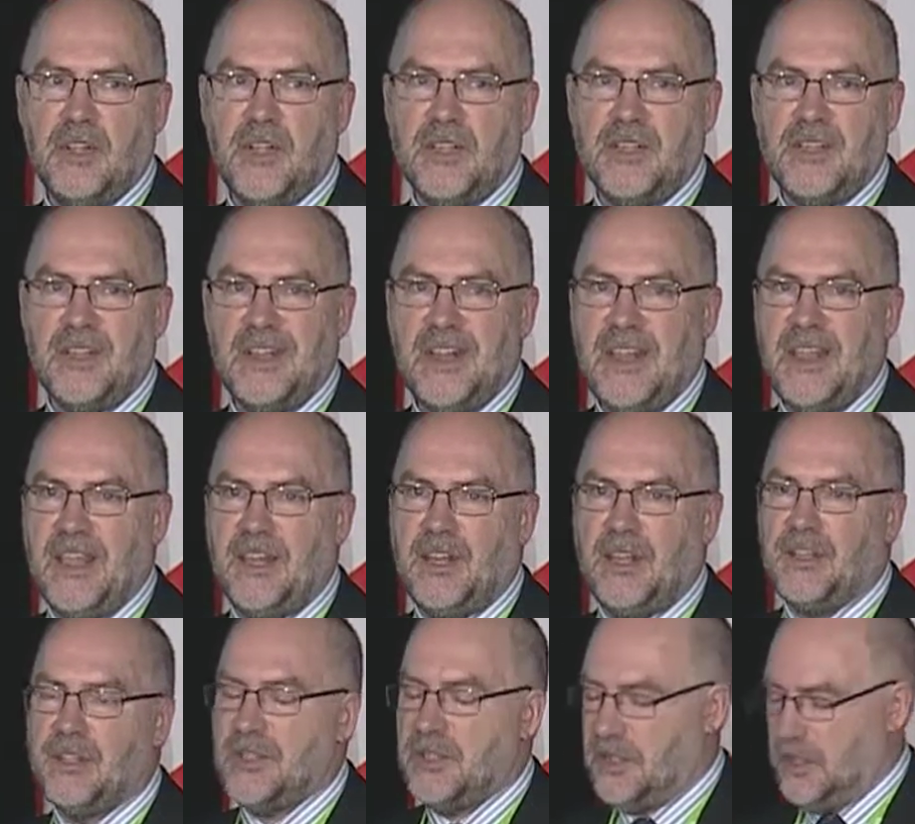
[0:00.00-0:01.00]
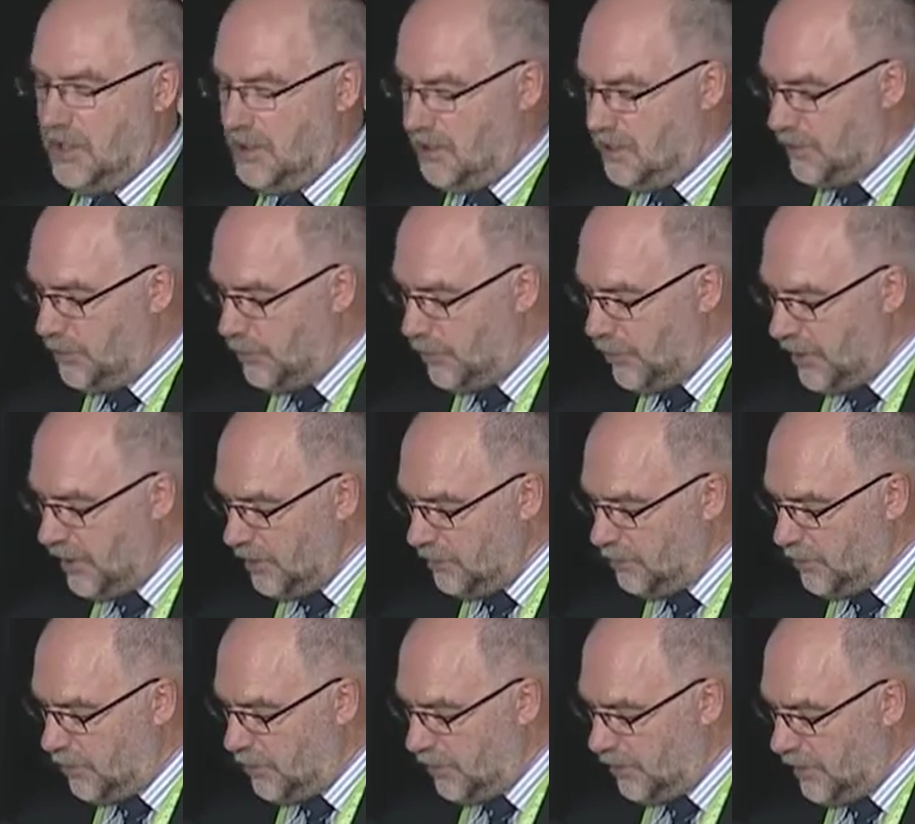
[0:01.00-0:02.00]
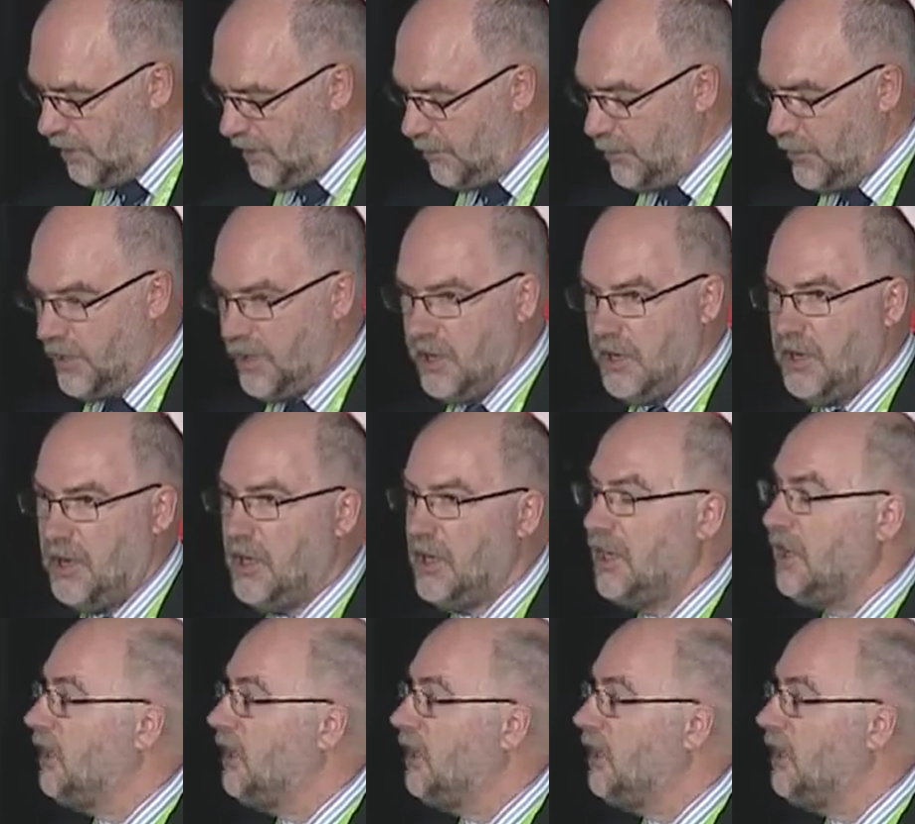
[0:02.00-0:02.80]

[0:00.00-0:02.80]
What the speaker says: in the 1980s, and there's a breeding program there